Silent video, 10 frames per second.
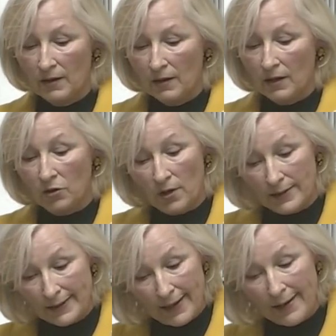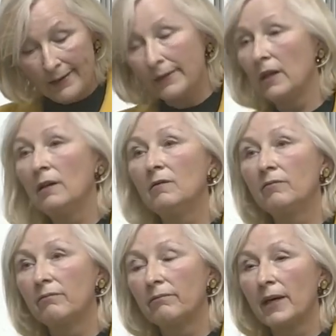across Canada,
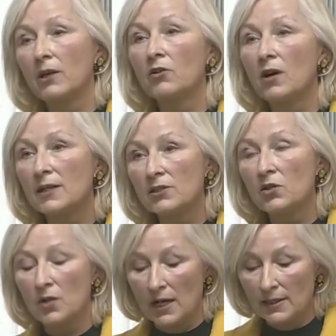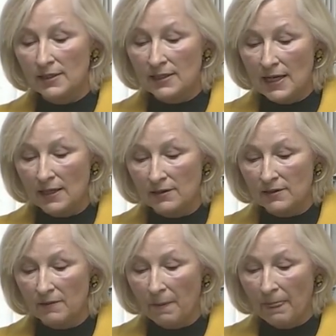and across the United
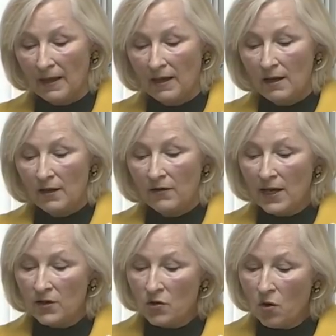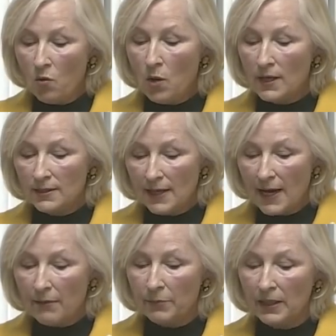States. They know what is
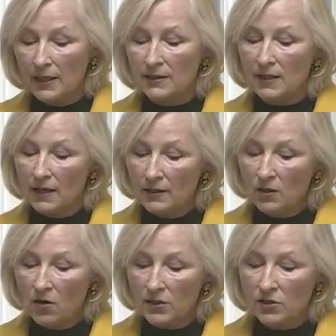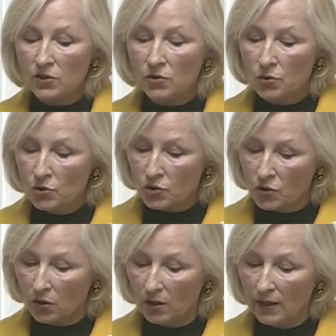happening is
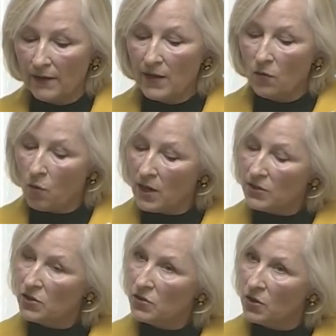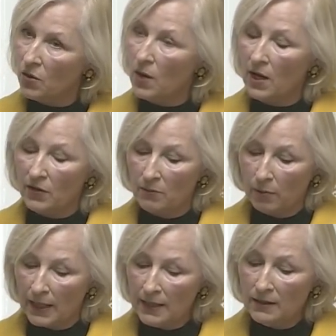unconstitutional, and they want to know how the
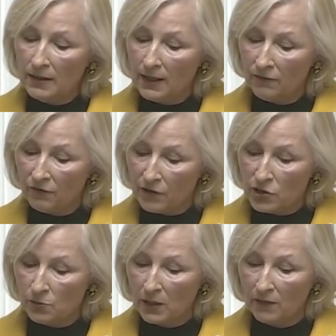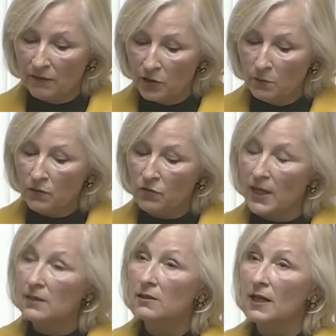blatant infringement of human
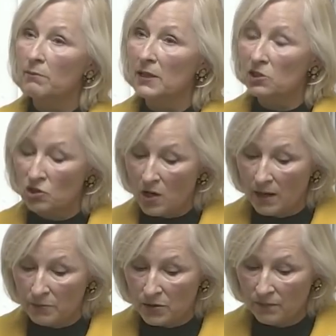rights can be stopped.